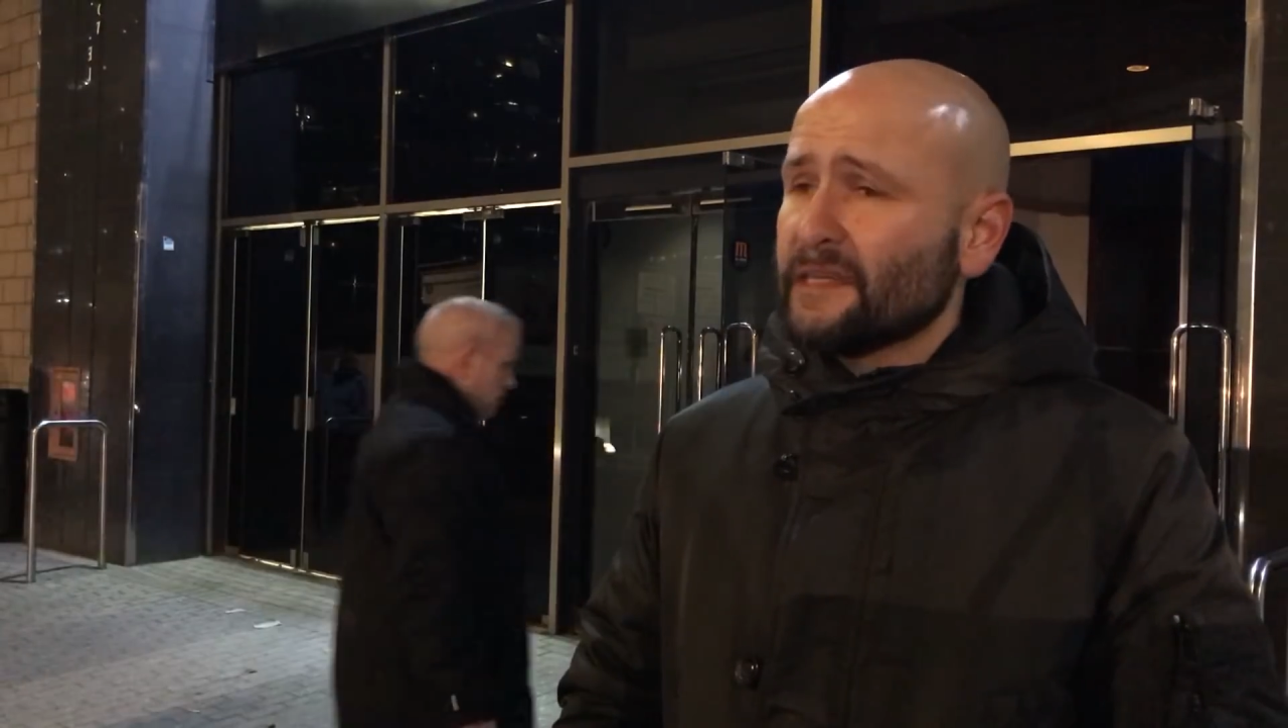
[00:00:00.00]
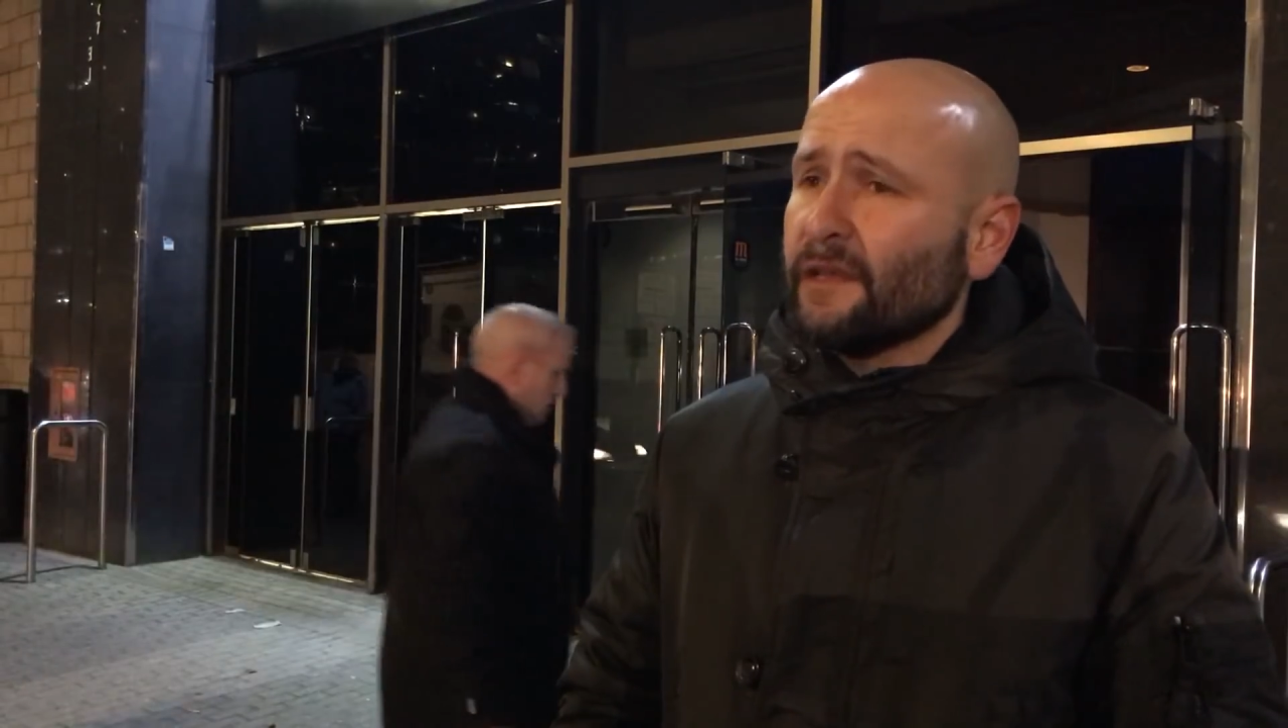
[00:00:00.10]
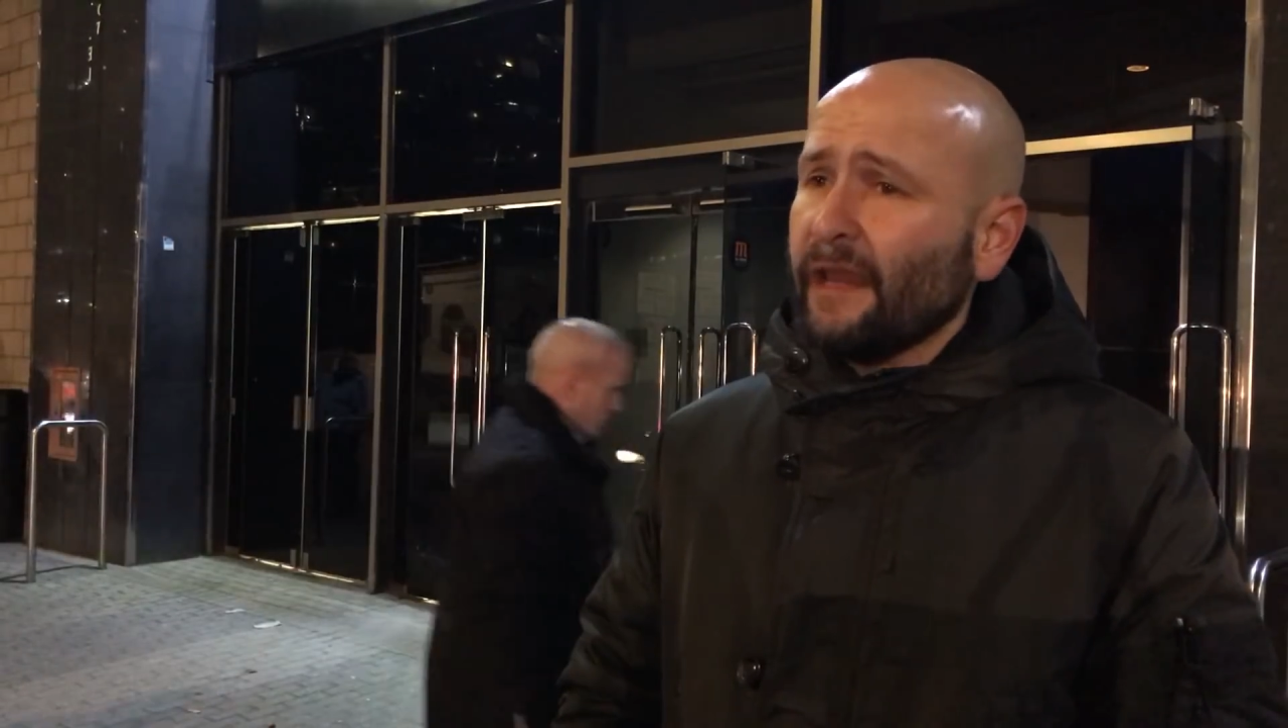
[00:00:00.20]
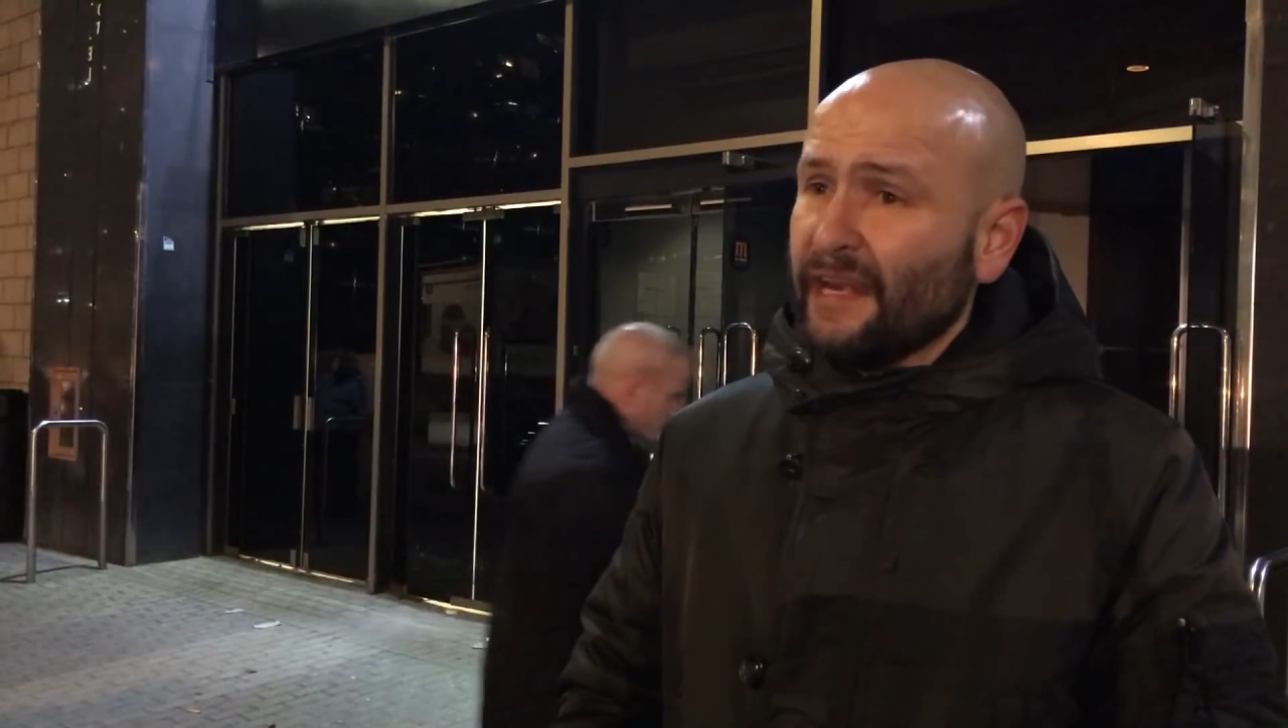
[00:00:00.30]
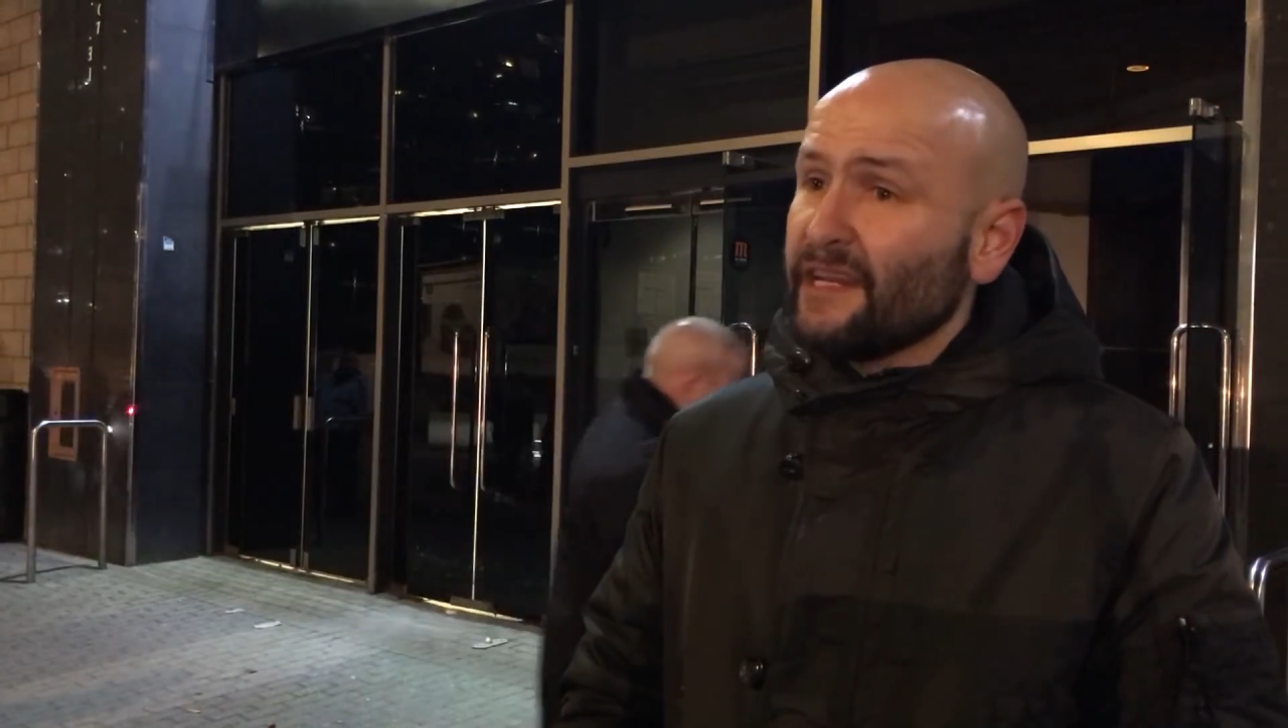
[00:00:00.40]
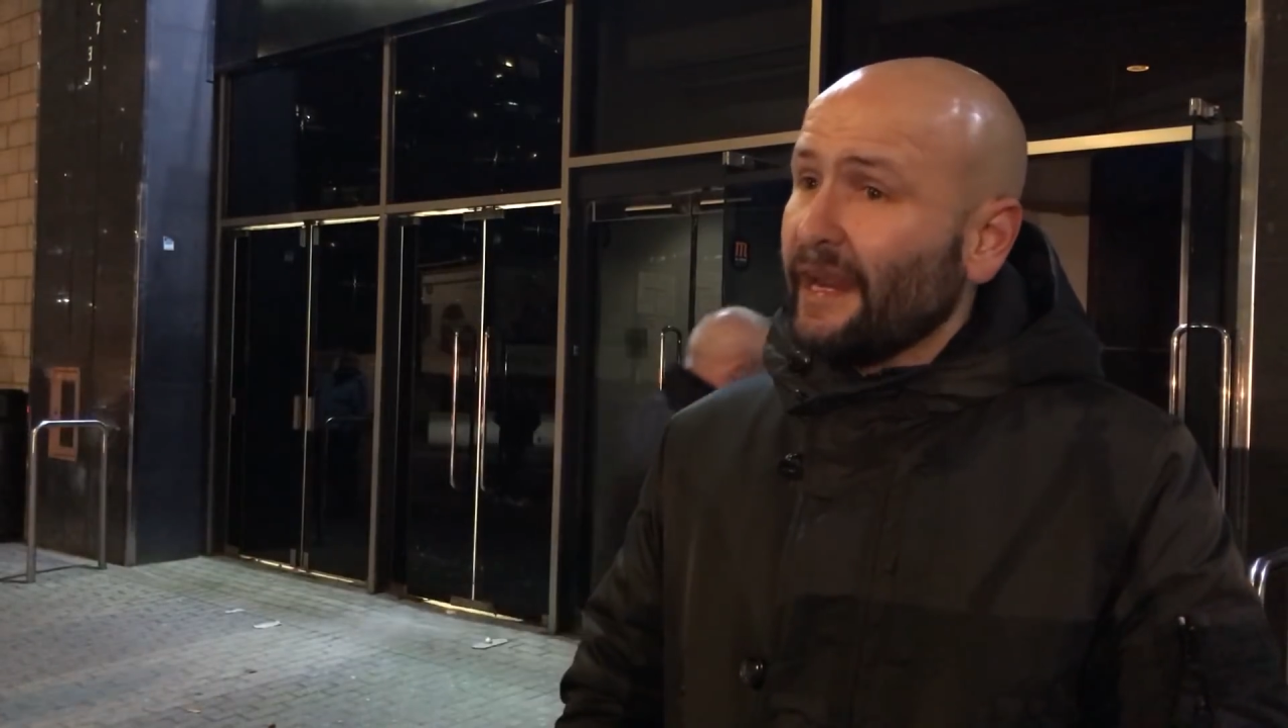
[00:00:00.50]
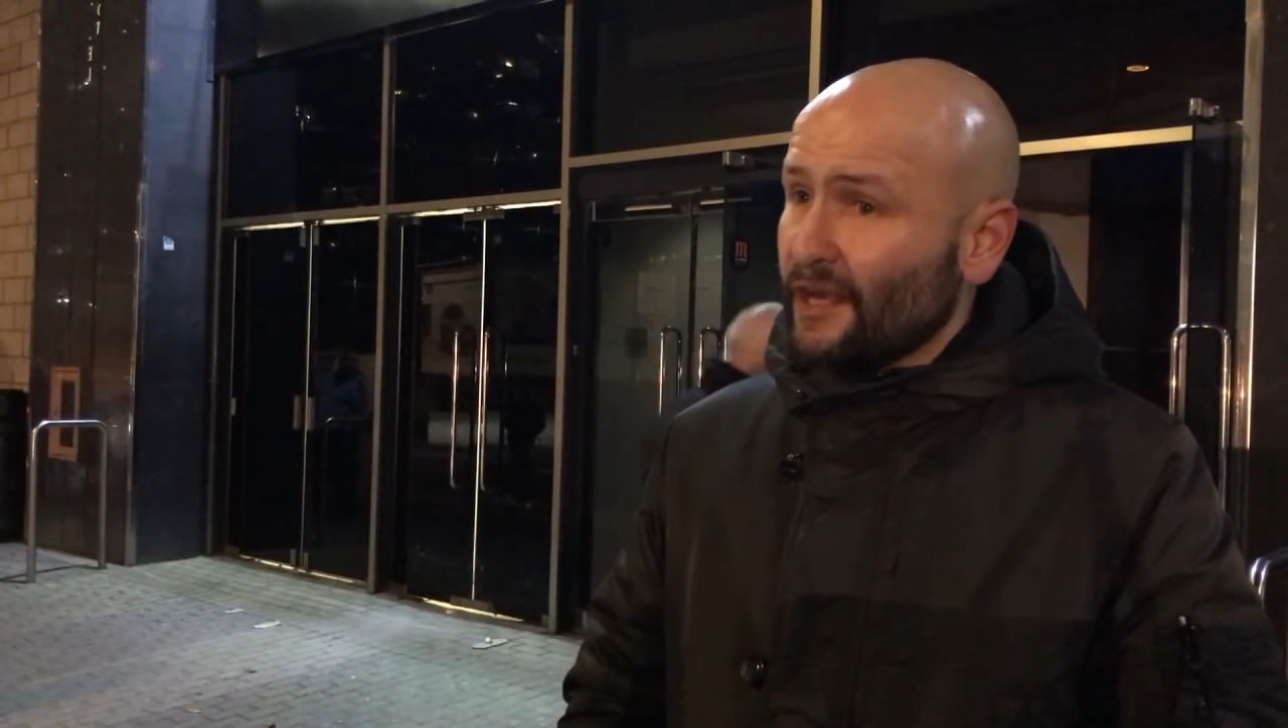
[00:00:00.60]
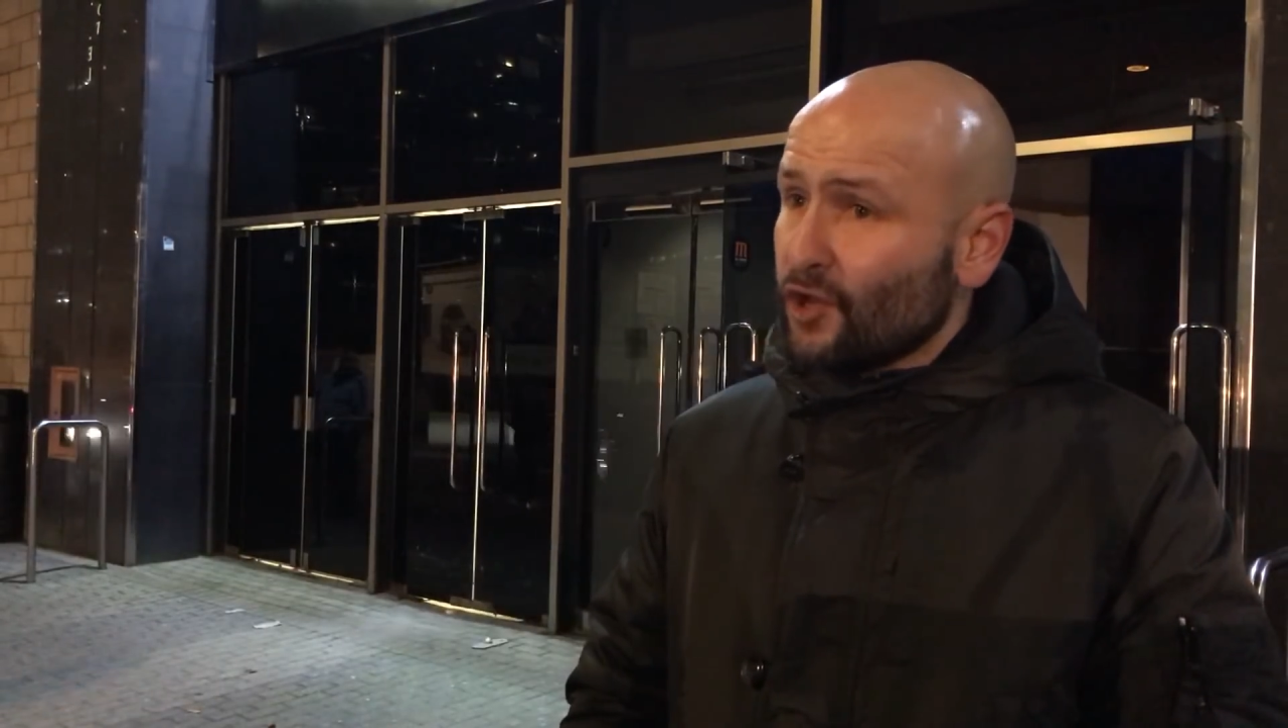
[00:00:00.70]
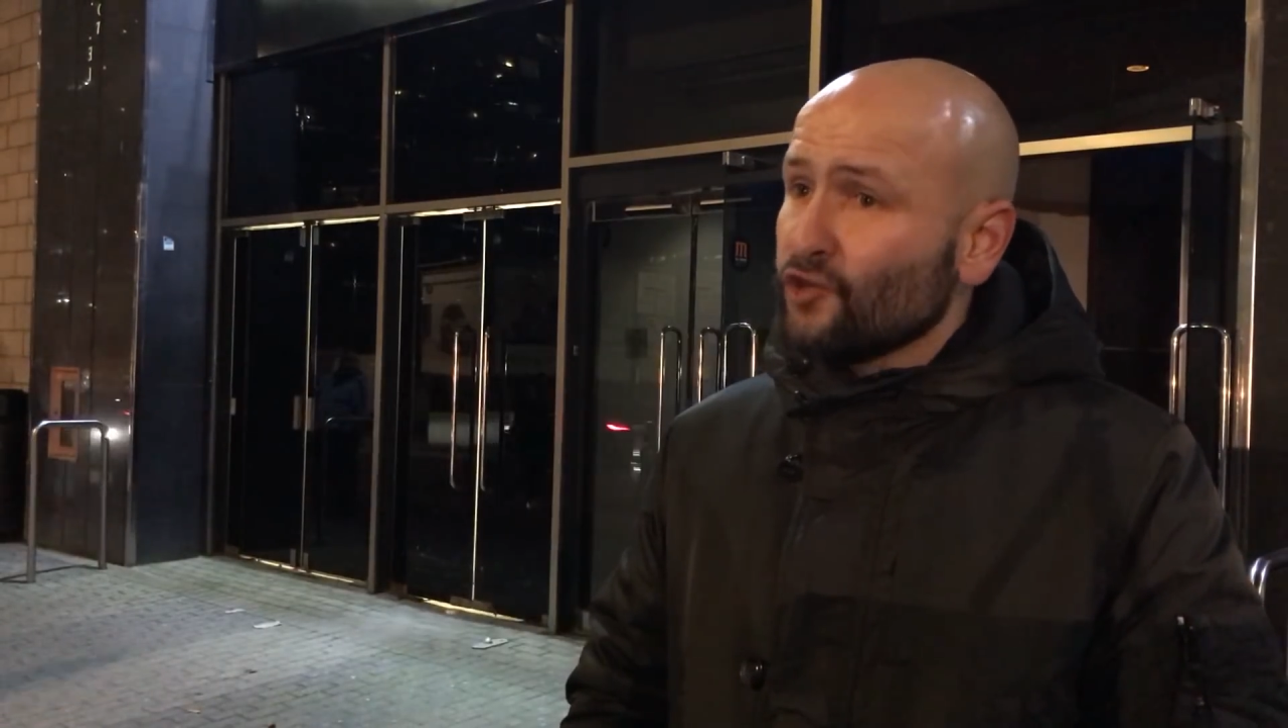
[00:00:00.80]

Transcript: is in a